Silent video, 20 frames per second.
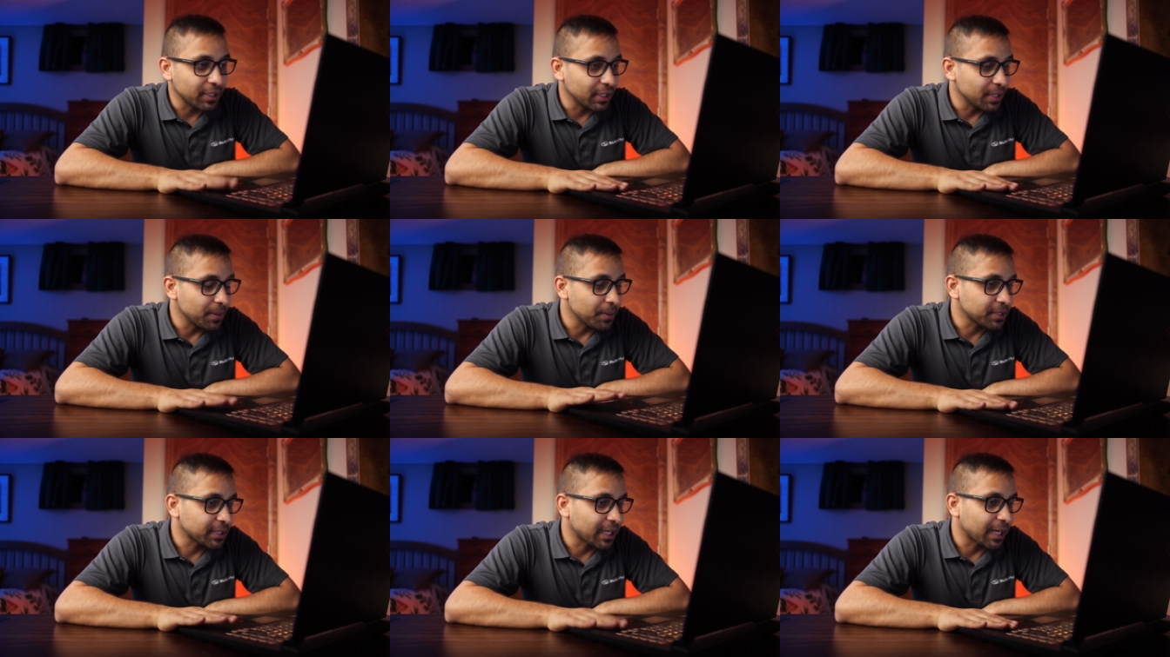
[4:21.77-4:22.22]

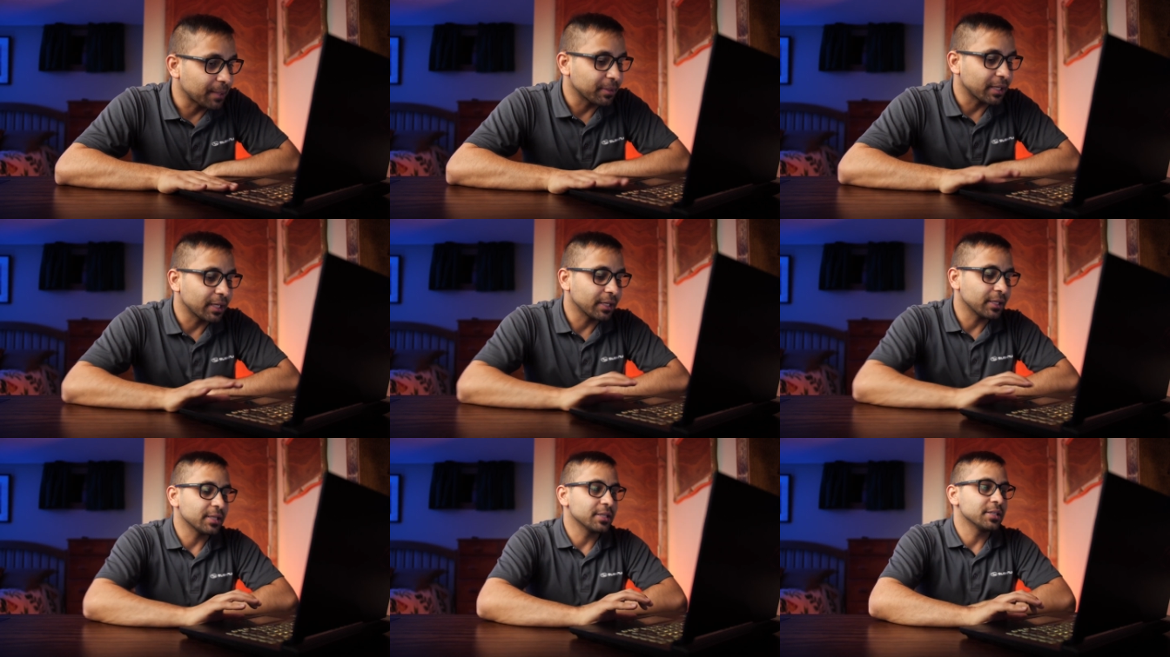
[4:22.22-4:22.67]
in the
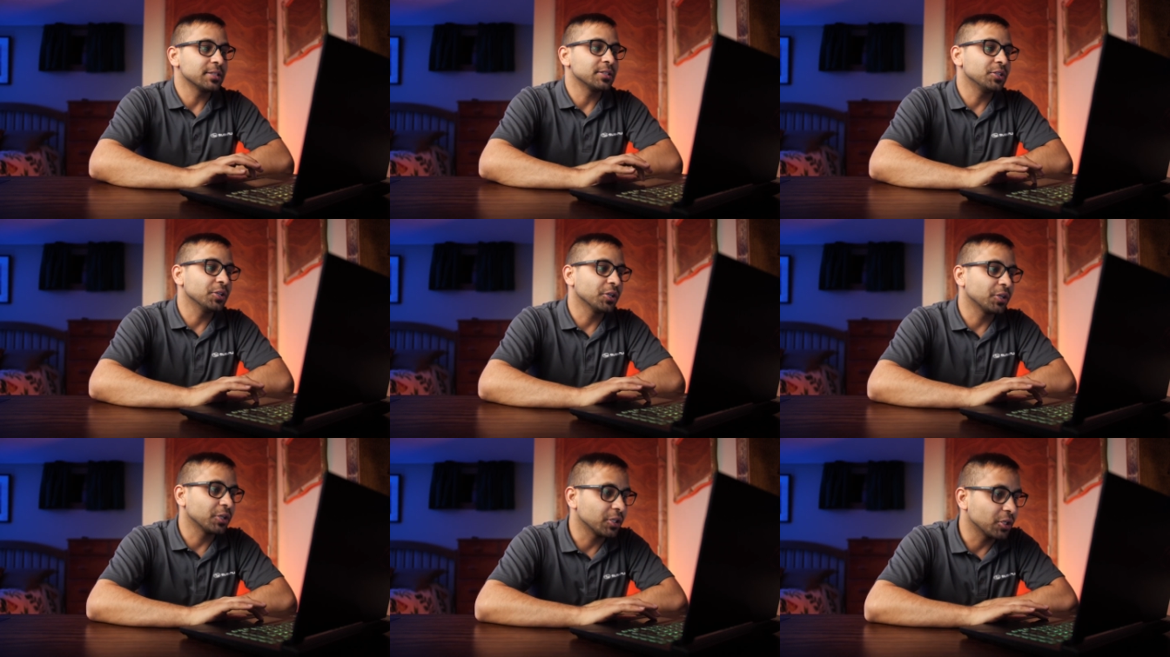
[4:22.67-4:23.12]
timeline is
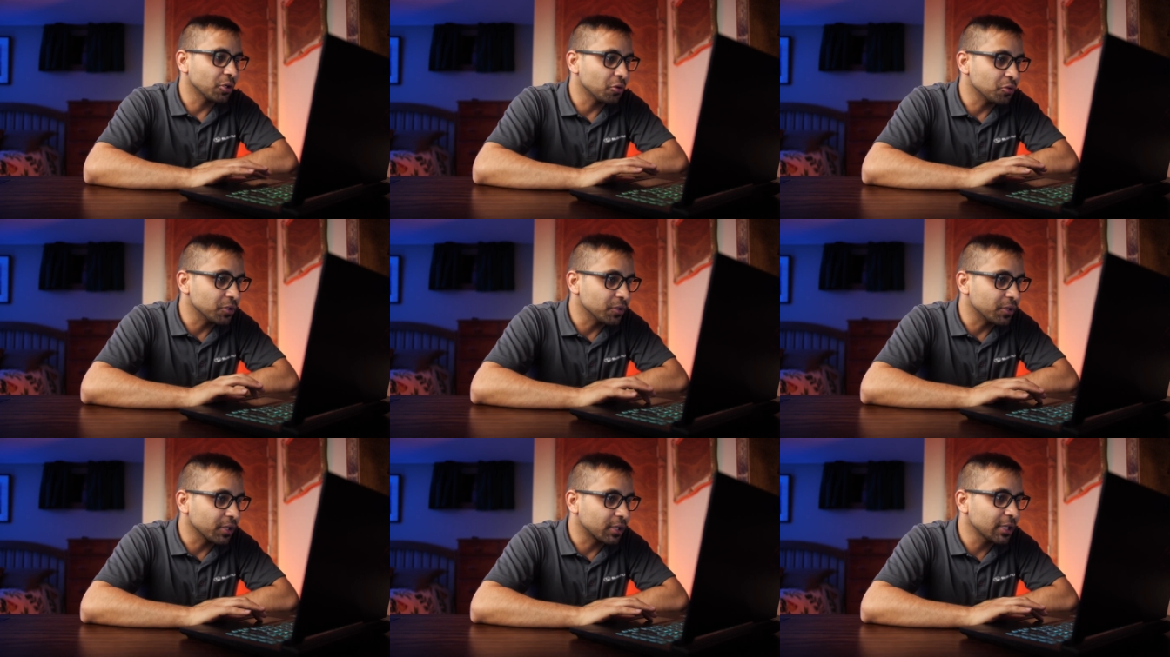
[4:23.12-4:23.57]
you're gonna go
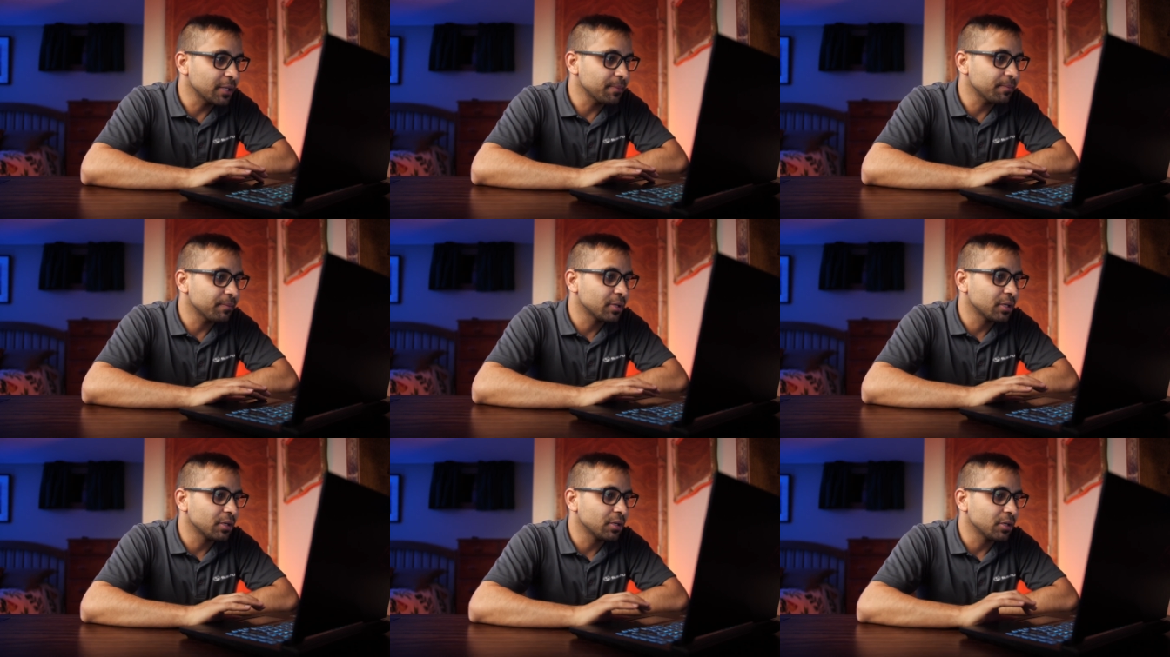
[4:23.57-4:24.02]
to the clip,